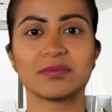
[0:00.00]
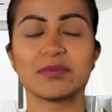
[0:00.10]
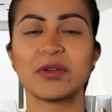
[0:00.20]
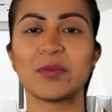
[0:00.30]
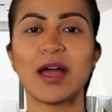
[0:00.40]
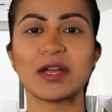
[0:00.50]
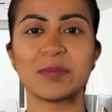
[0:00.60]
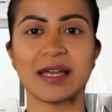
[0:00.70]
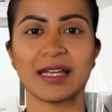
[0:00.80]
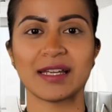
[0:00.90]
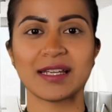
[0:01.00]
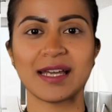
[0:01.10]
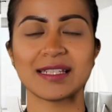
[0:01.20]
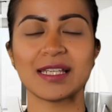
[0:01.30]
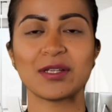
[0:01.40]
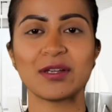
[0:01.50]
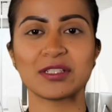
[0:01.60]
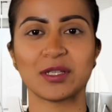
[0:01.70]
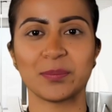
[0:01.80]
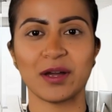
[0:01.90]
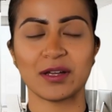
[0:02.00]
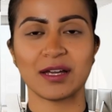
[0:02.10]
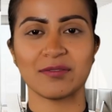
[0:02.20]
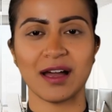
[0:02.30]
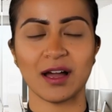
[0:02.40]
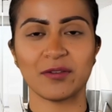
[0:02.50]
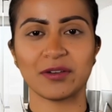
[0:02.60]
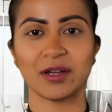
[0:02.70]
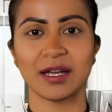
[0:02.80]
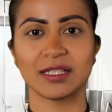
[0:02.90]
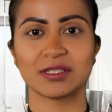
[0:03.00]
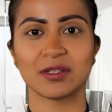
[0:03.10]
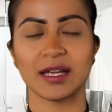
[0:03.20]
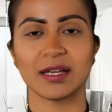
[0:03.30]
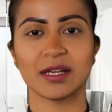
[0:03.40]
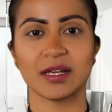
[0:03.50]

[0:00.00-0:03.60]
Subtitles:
Phlebotomy is a crucial part of the healthcare industry,